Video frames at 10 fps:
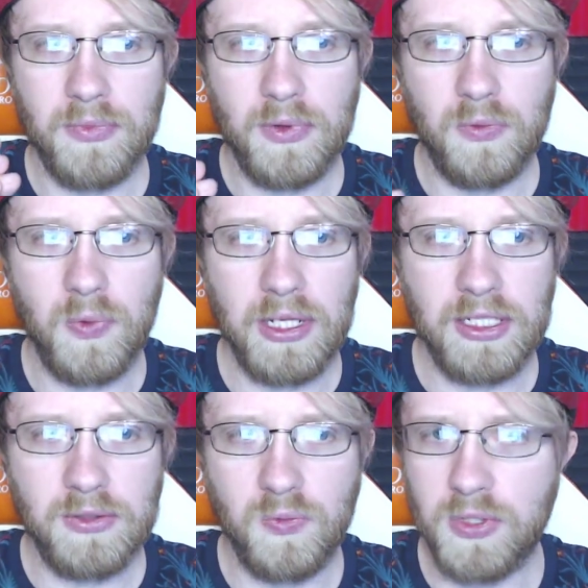well,
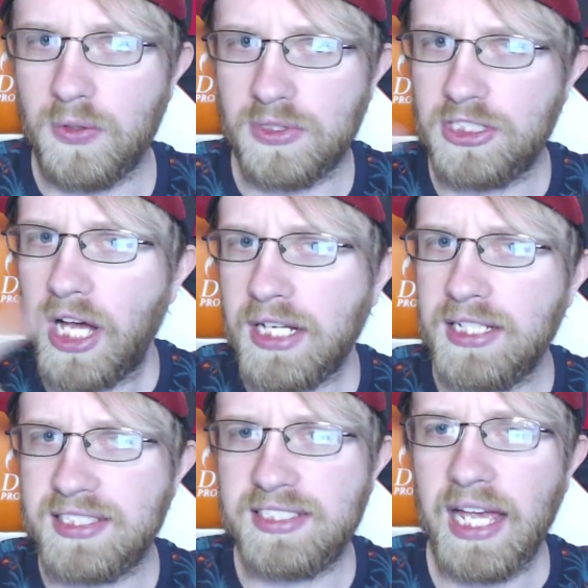it, he was not in the
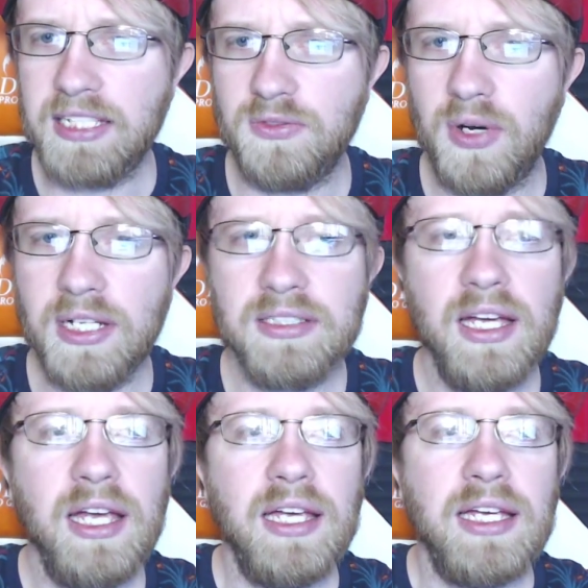set, right?
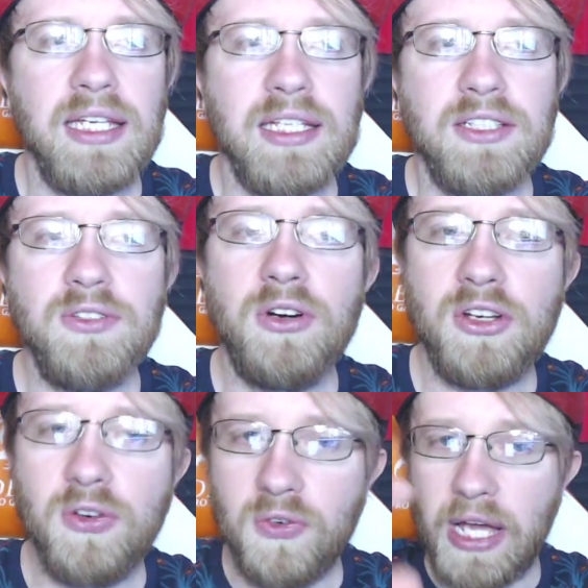You are
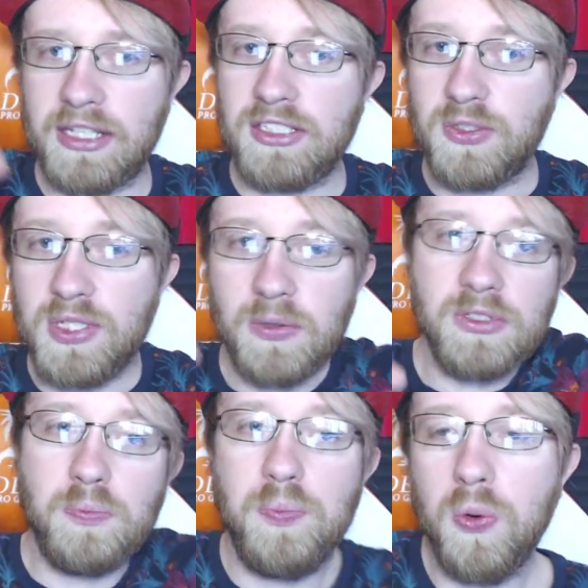correct. So he was
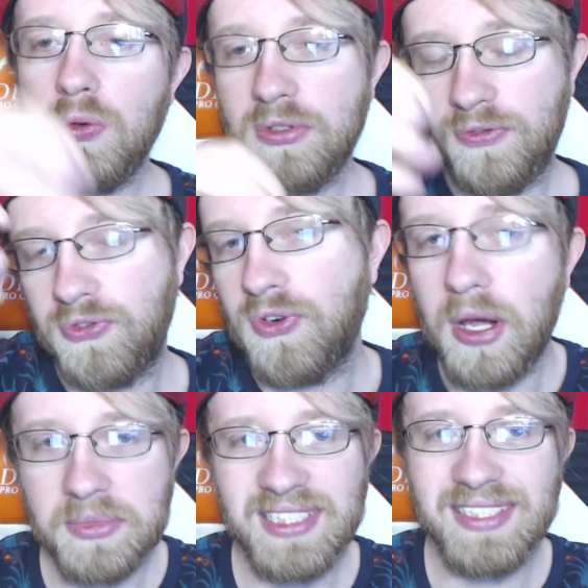pulled
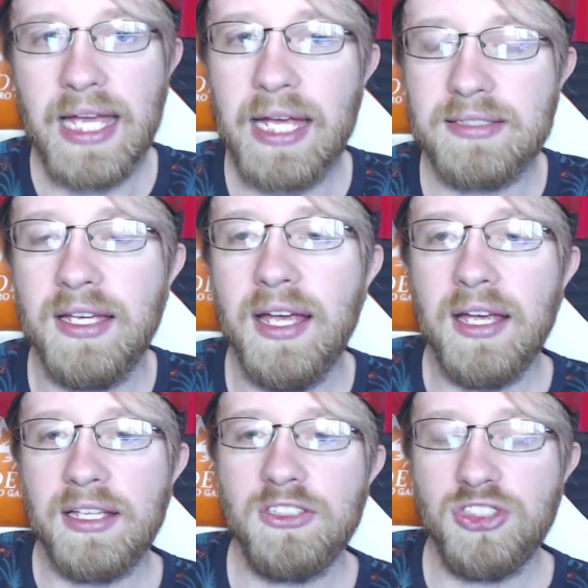from the set
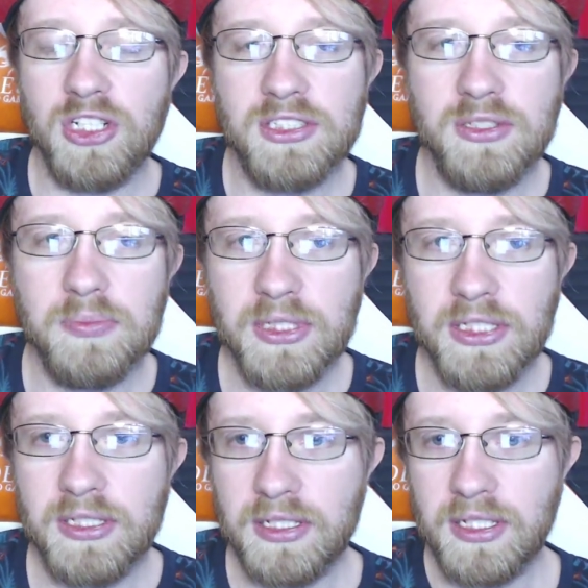just to
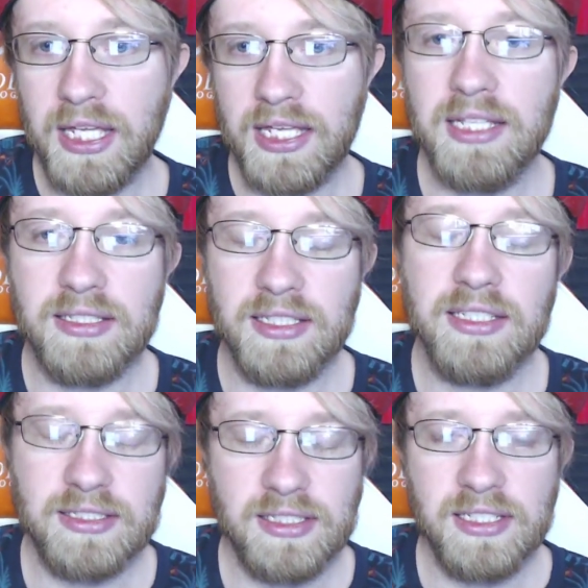be uh, in
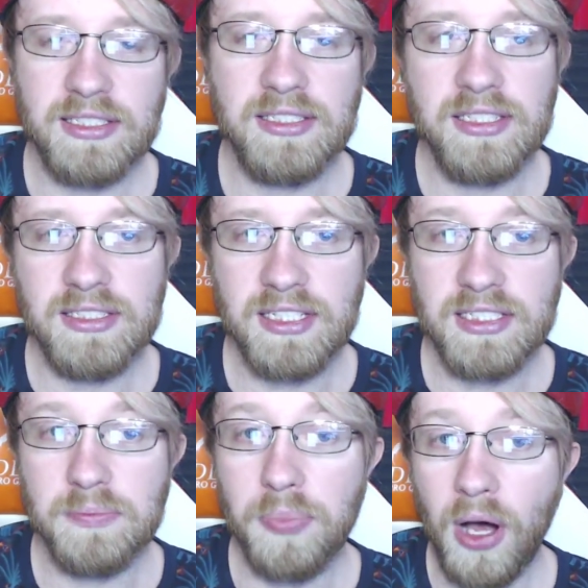this this this this
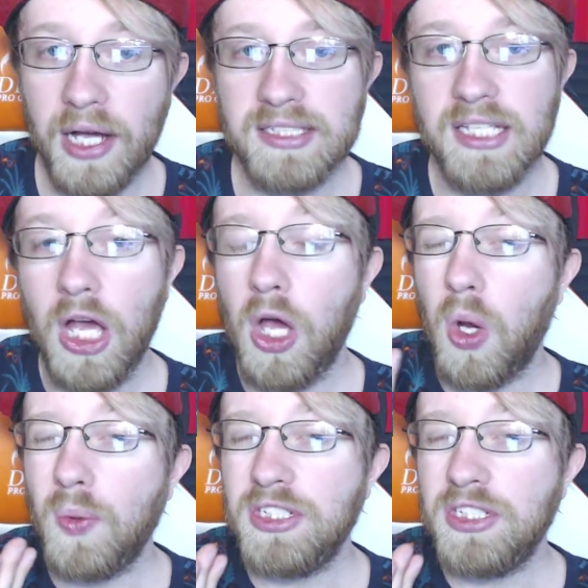box, which